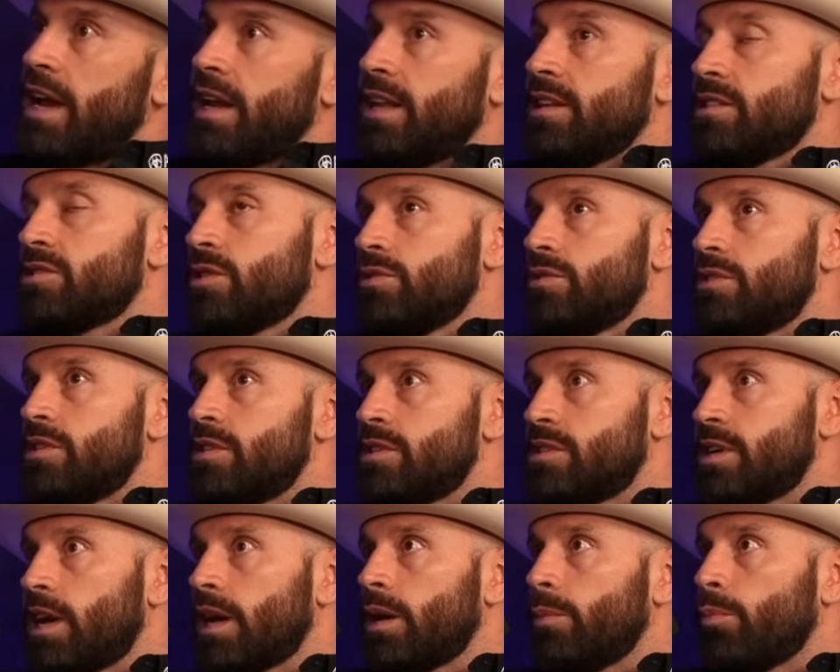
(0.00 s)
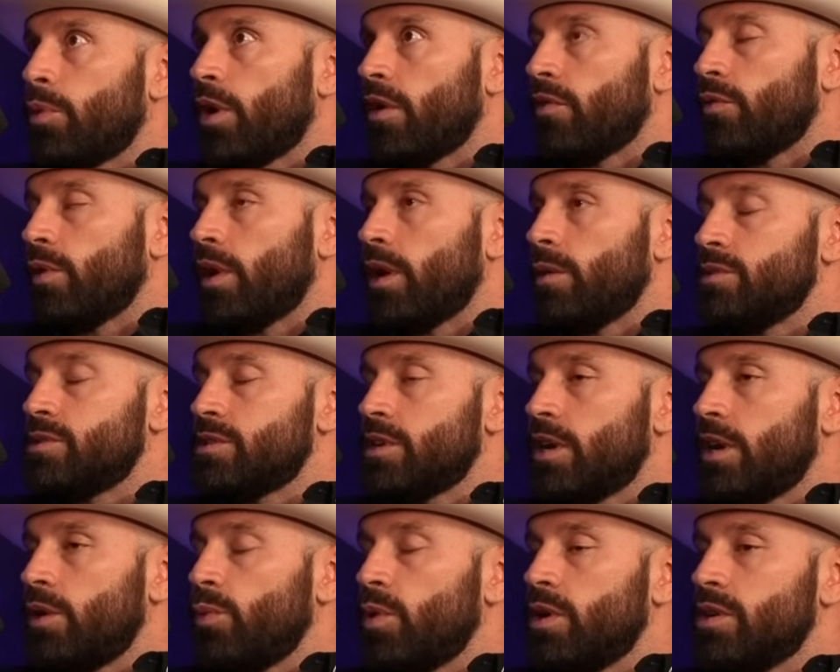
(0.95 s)
And this goes to the second part of what I was
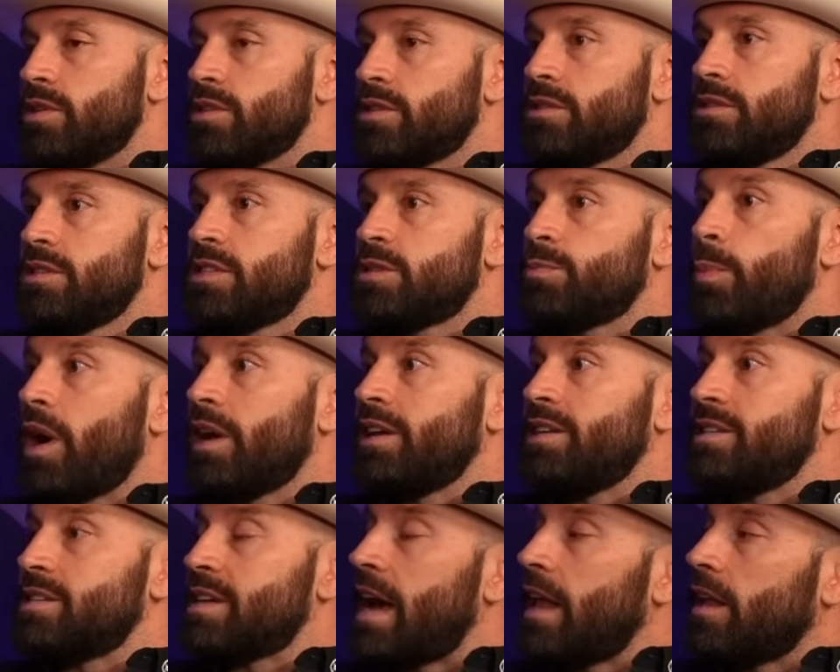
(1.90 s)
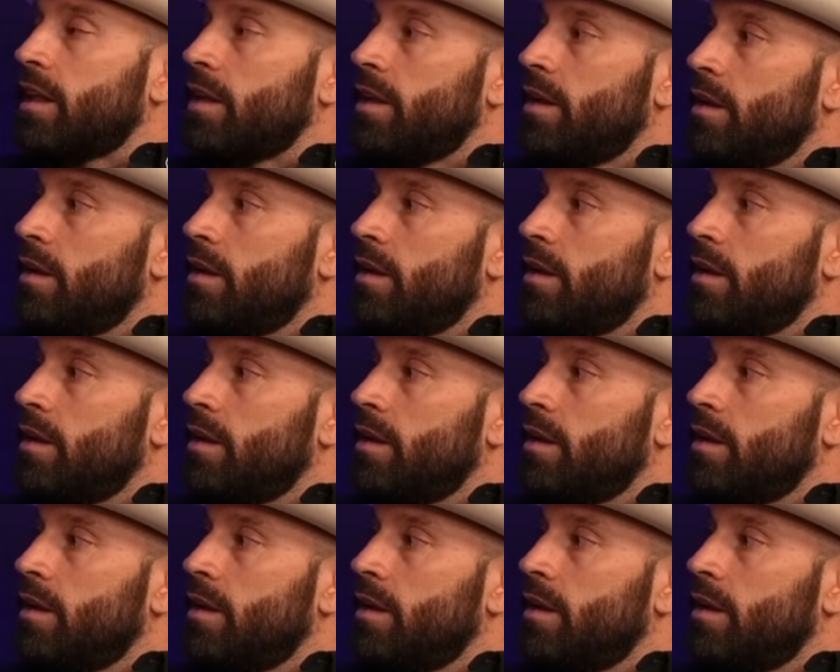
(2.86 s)
saying was spotting talent.